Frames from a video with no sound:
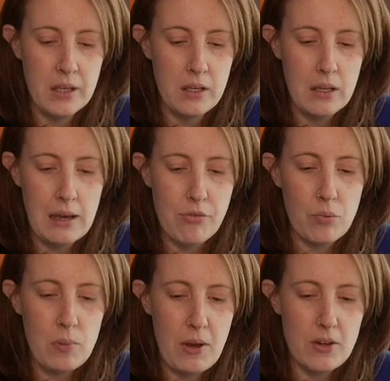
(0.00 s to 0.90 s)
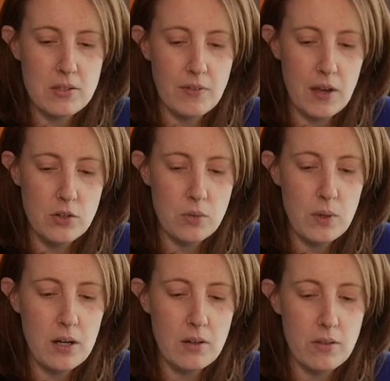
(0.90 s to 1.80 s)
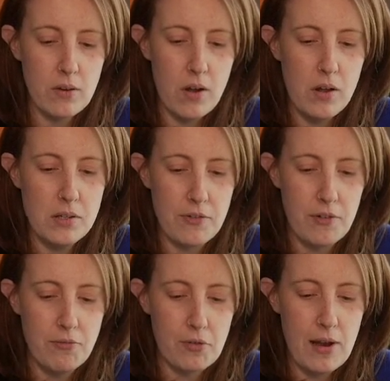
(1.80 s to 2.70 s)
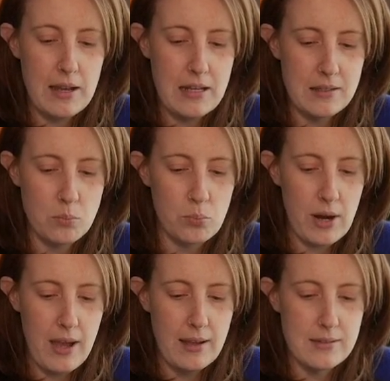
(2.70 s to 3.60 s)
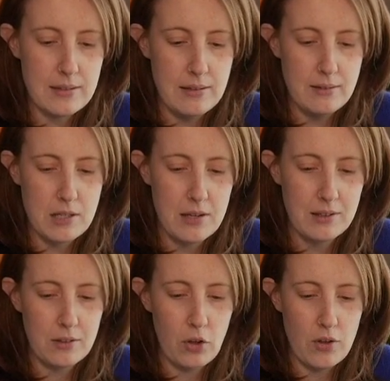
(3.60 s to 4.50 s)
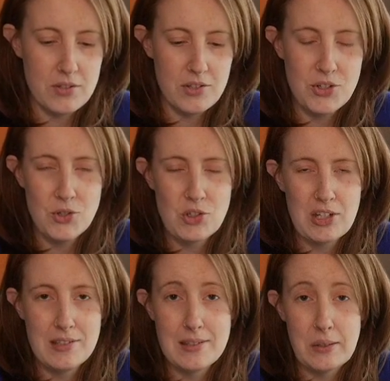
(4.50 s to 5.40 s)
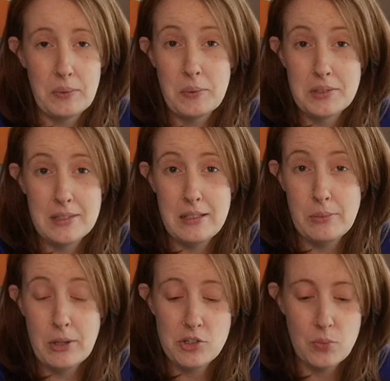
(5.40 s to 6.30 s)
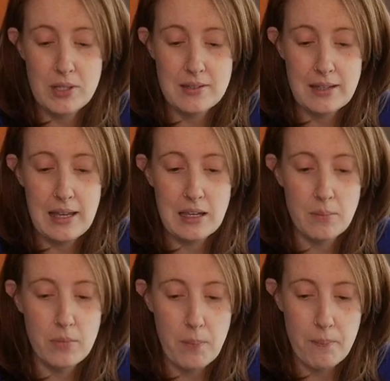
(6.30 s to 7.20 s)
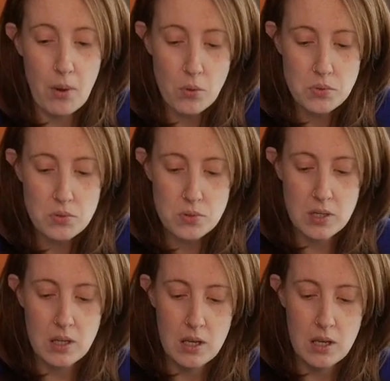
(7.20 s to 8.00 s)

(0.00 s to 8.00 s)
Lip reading: I have 3 pairs of underwear. They're all different varieties and brands and constitutions, so we'll see which ones I like the most.